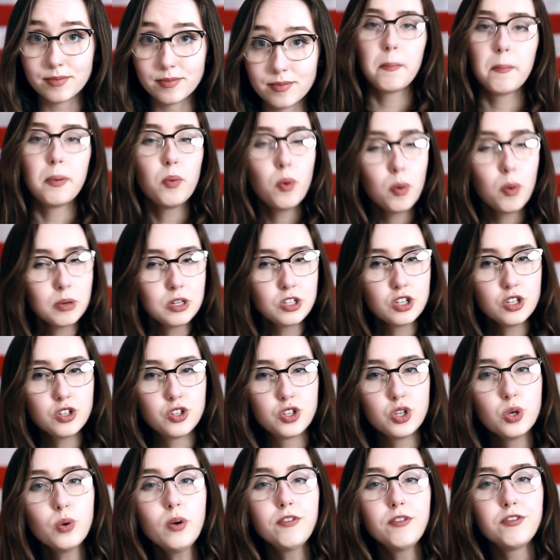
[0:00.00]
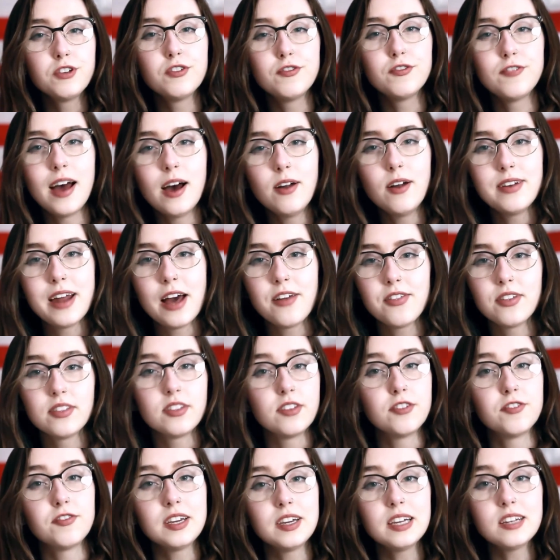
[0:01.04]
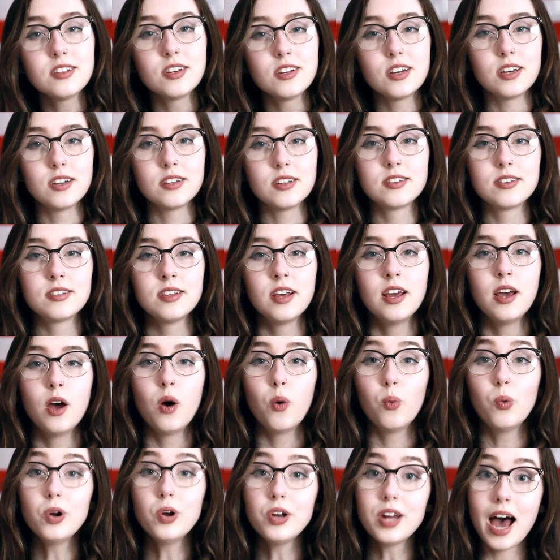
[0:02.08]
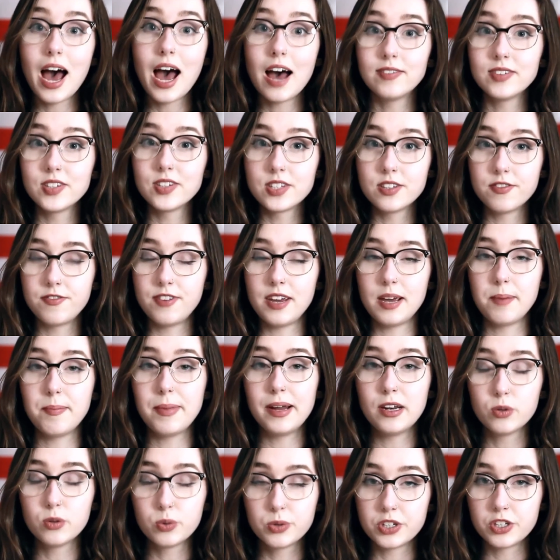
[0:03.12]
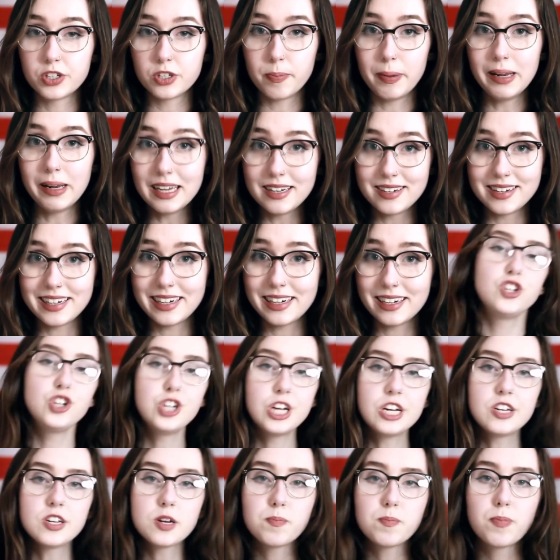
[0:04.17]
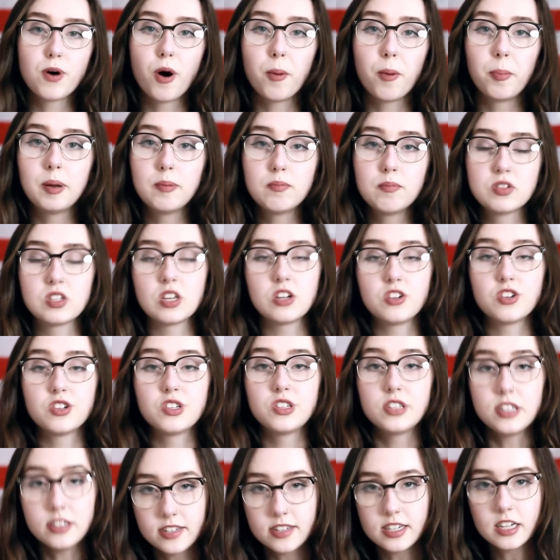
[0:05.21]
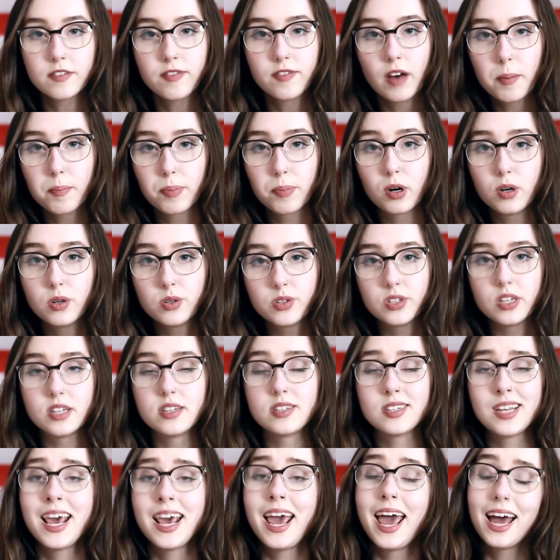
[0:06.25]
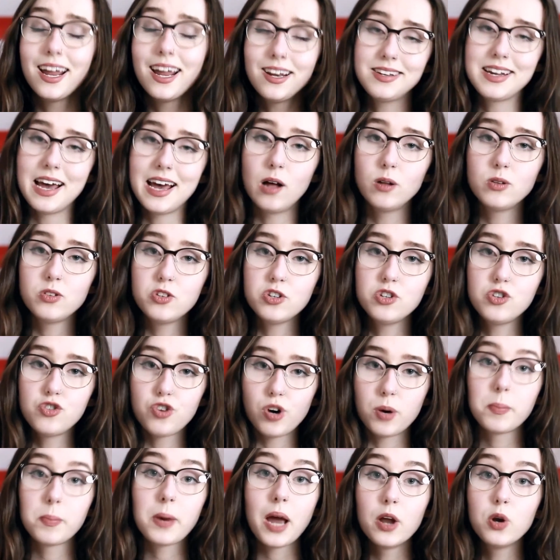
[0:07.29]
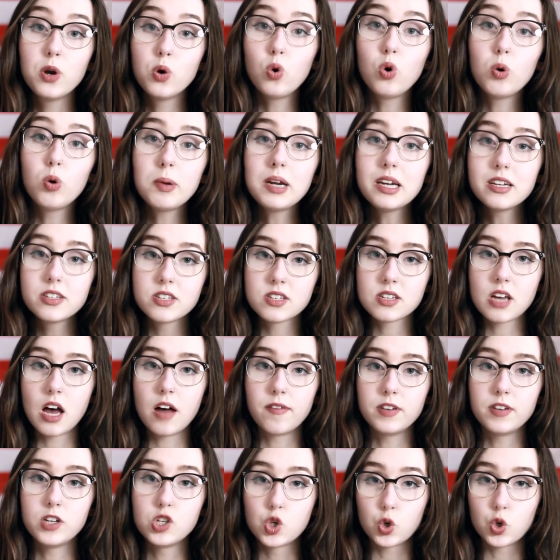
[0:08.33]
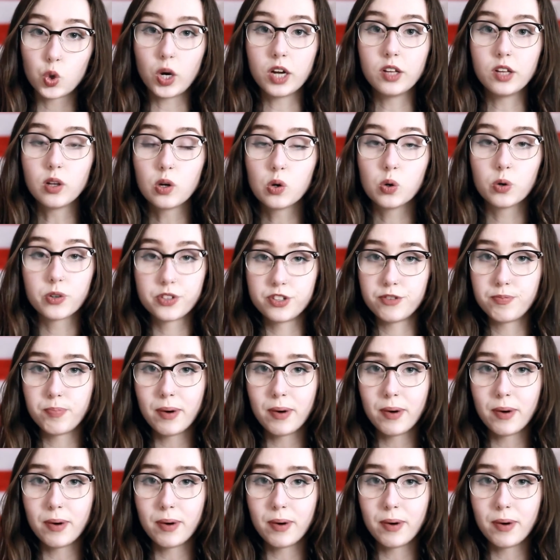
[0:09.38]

But what would you do if you found out that the fetus would have a severe mental disability? Genetic problems such as cystic fibrosis and Down syndrome can all be discovered during the course of